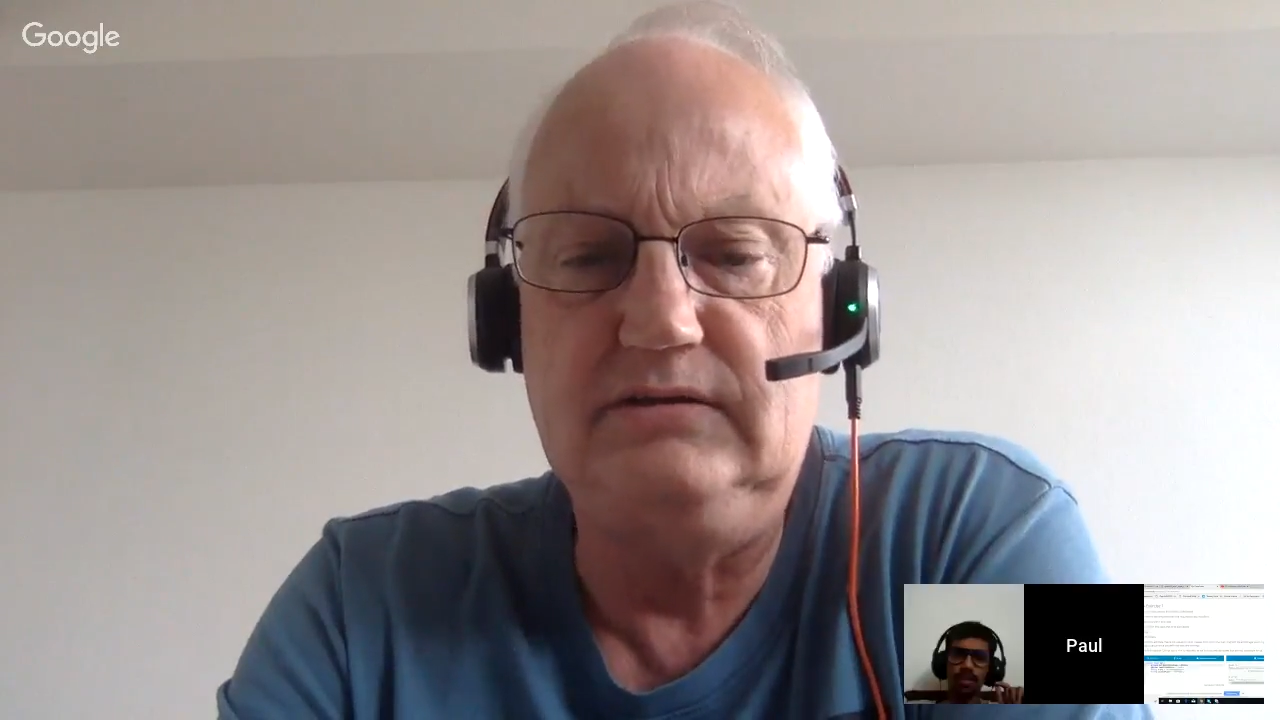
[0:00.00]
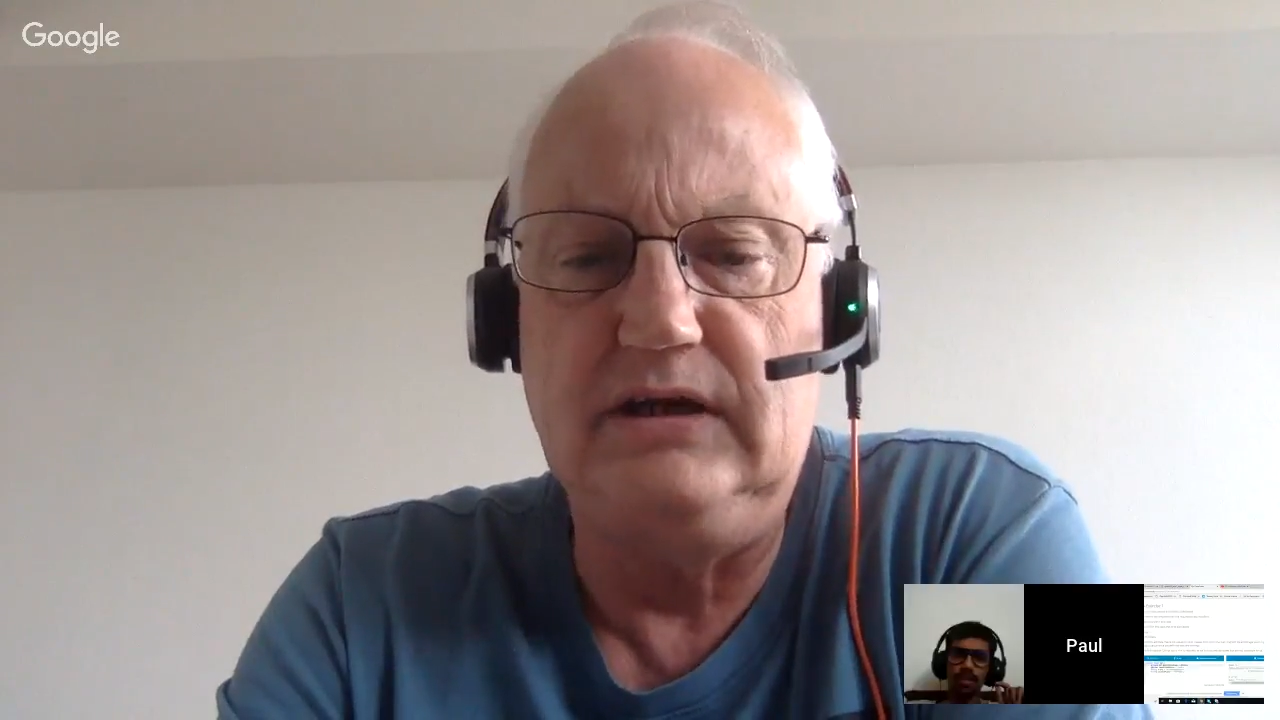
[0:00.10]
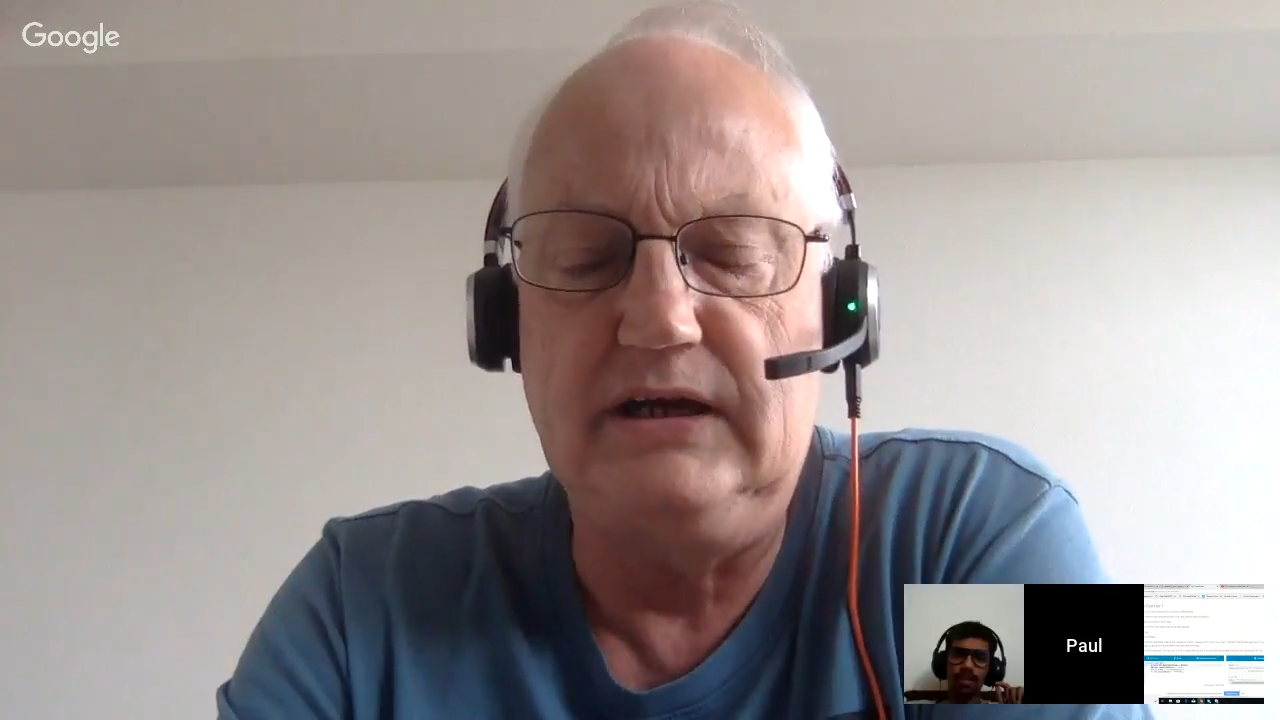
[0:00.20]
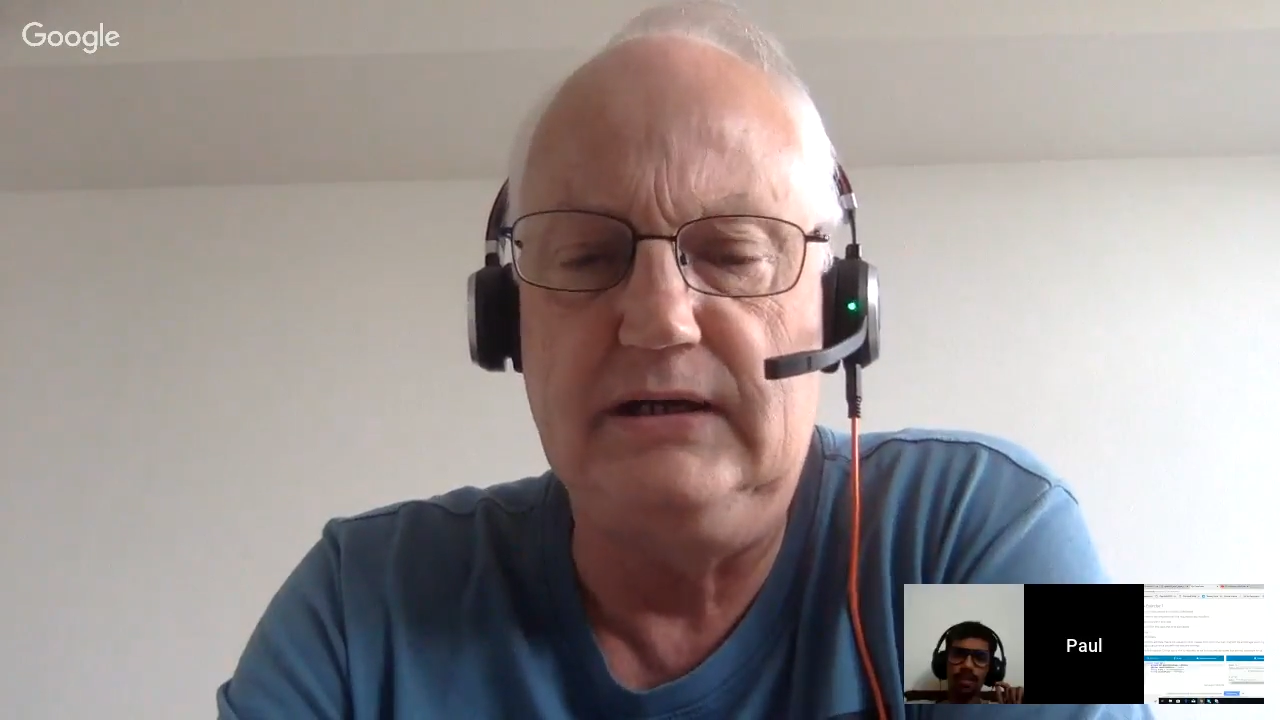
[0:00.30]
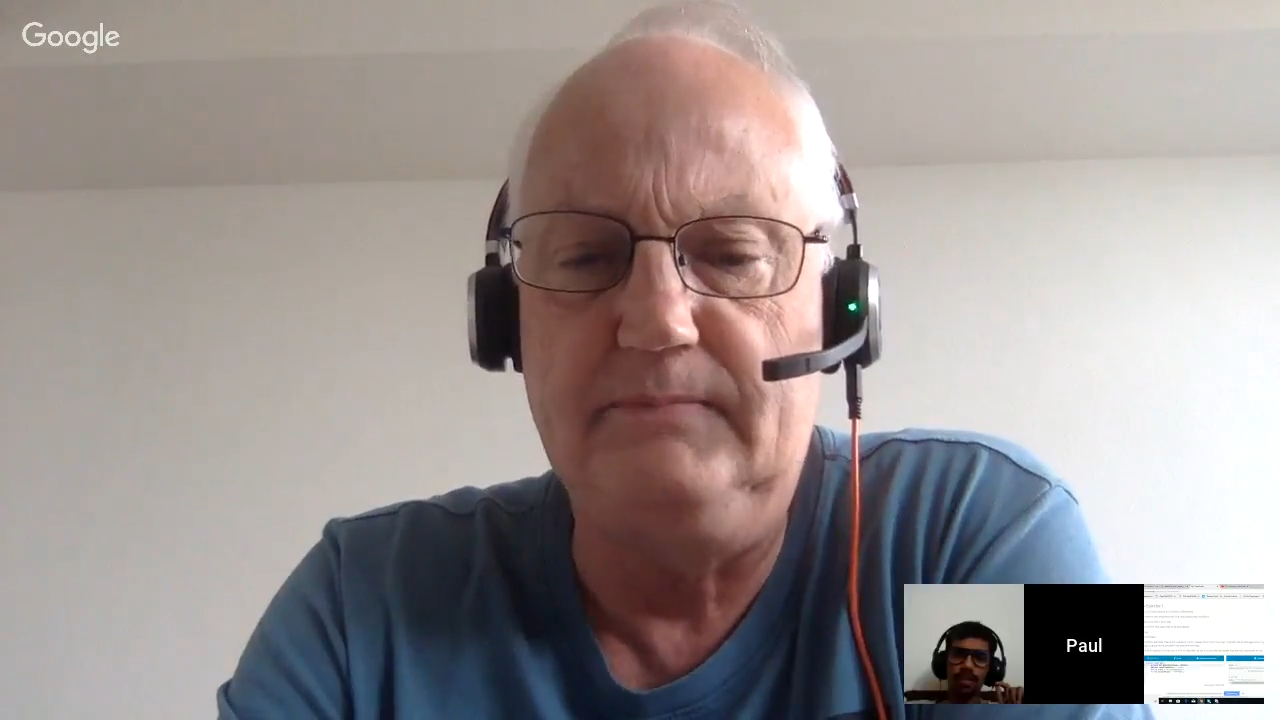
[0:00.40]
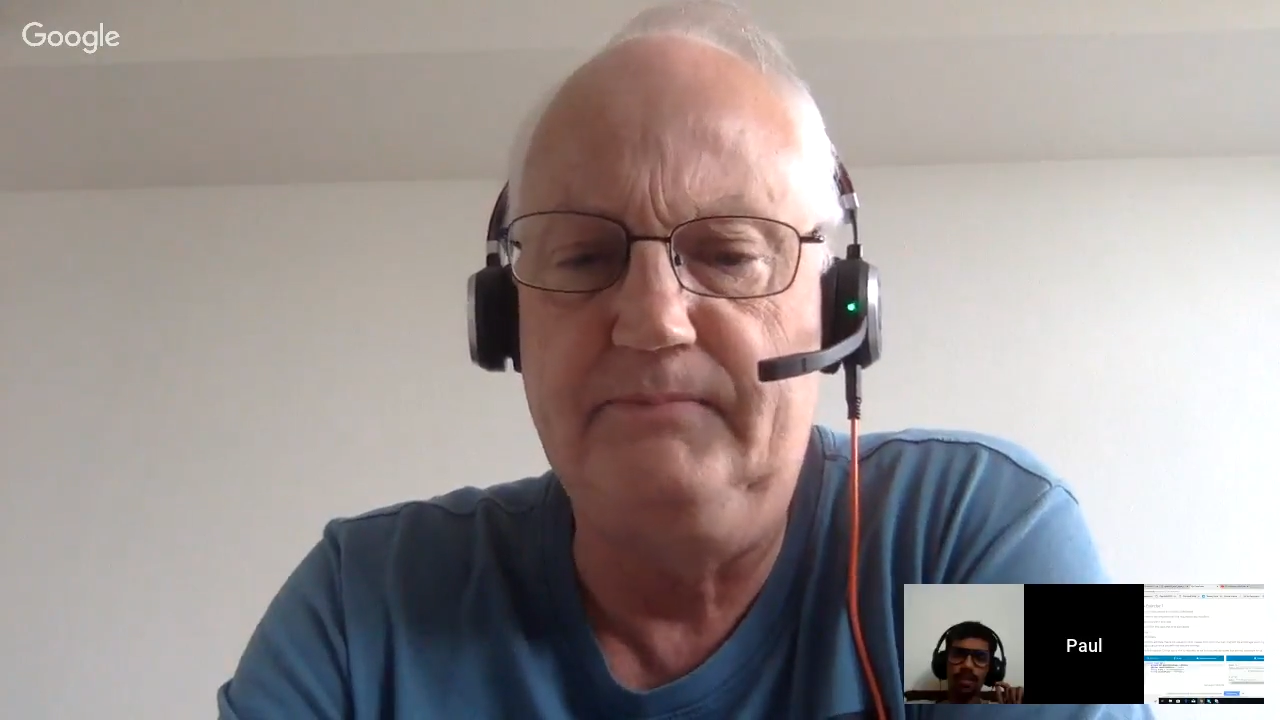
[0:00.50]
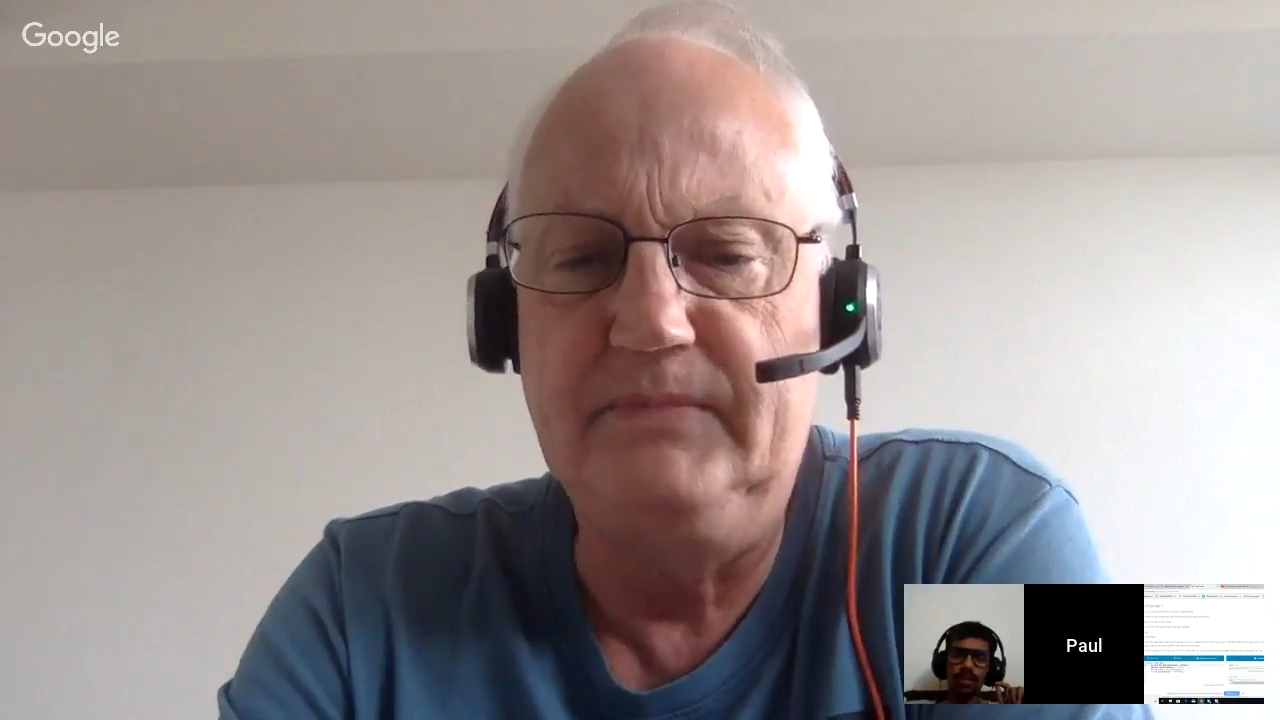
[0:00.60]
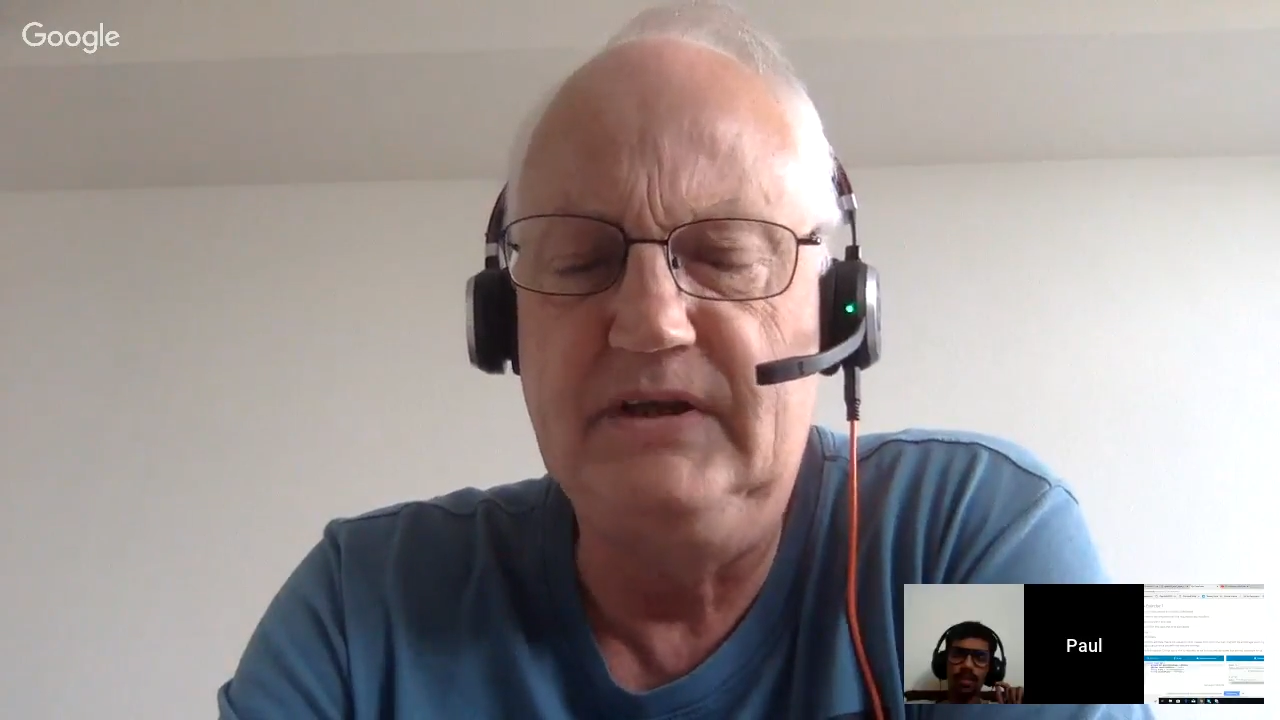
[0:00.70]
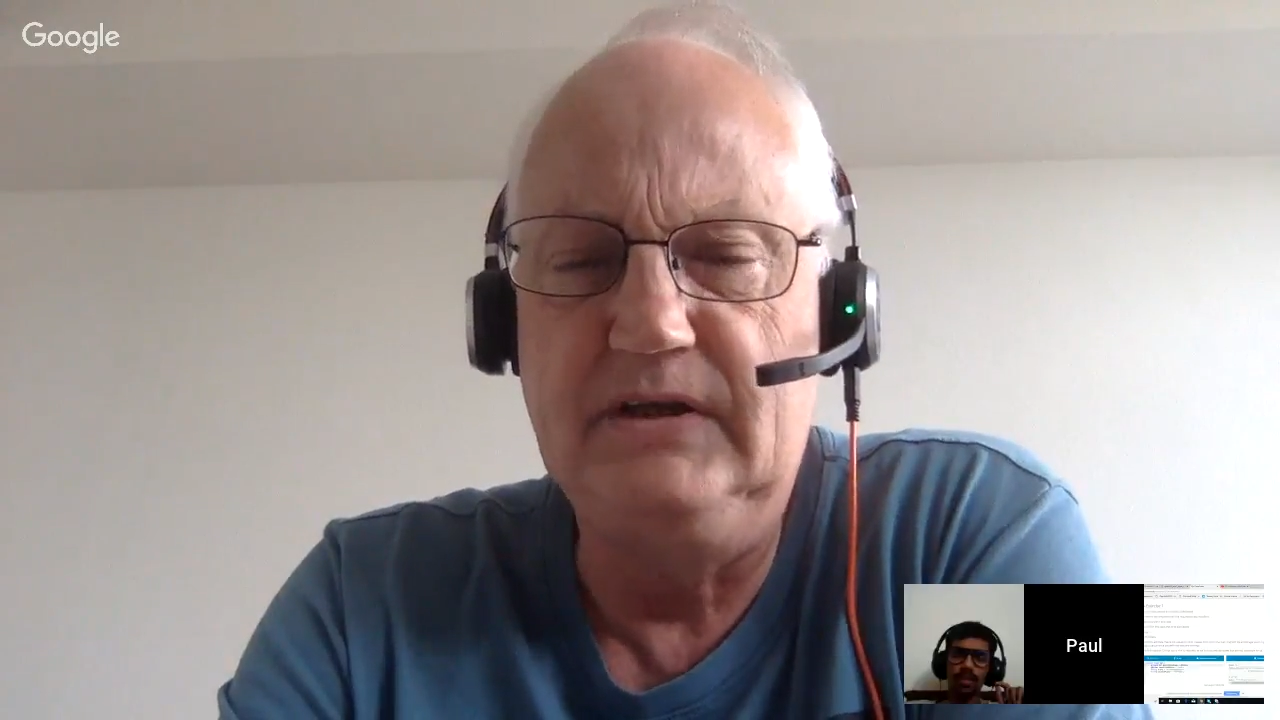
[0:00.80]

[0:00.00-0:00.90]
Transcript: And